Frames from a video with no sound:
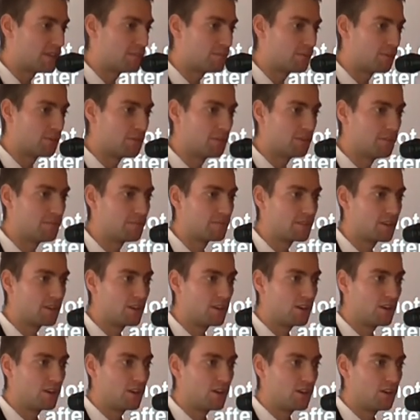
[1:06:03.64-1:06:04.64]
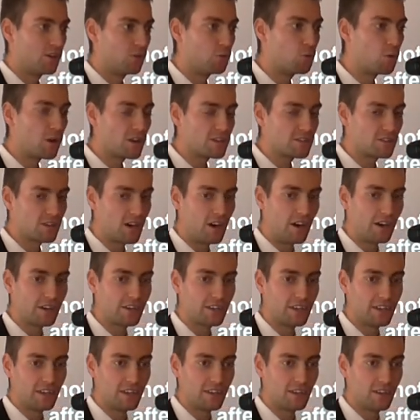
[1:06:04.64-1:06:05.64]
of people who are
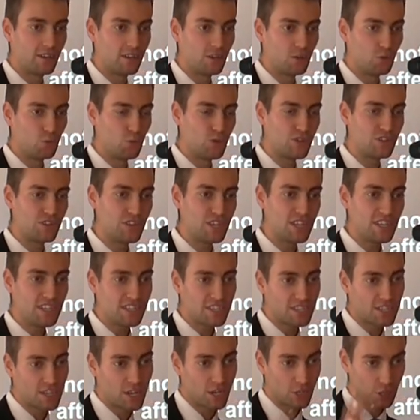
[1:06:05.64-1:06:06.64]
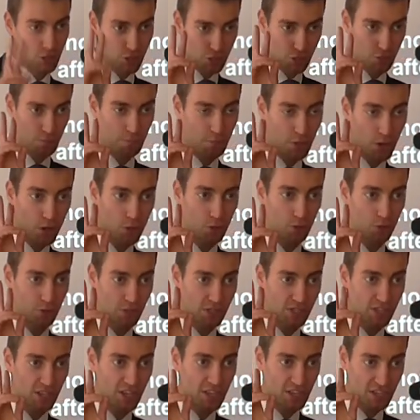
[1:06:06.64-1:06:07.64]
talking with these
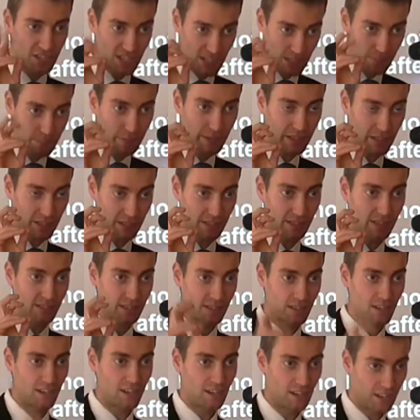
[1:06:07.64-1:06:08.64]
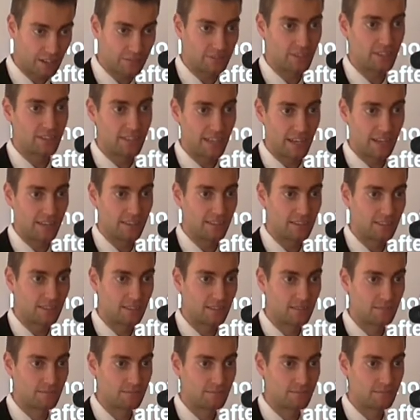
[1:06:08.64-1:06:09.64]
supposed spirits of the
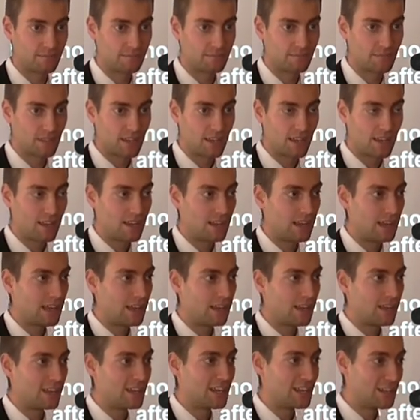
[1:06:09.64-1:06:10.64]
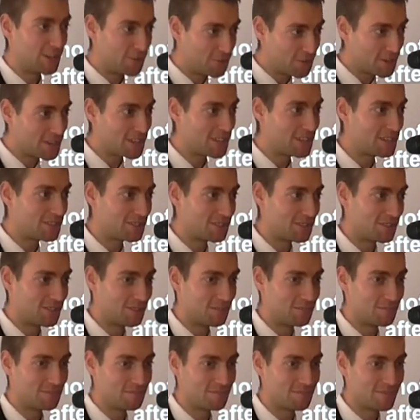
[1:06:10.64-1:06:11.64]
dead. Hillary
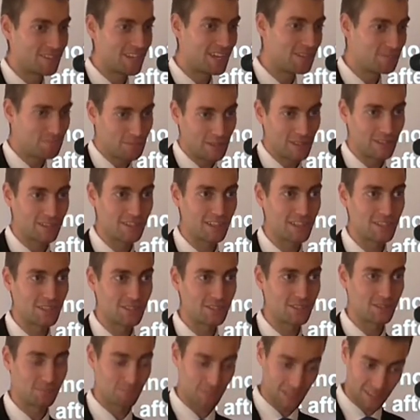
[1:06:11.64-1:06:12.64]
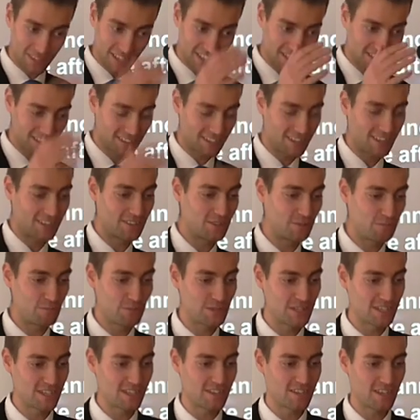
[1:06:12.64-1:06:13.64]
Clinton and Bill Clinton, but that's
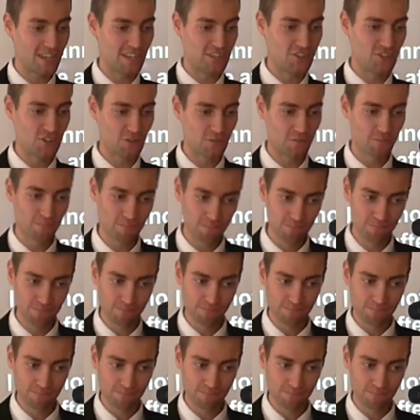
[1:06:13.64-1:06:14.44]
another presentation.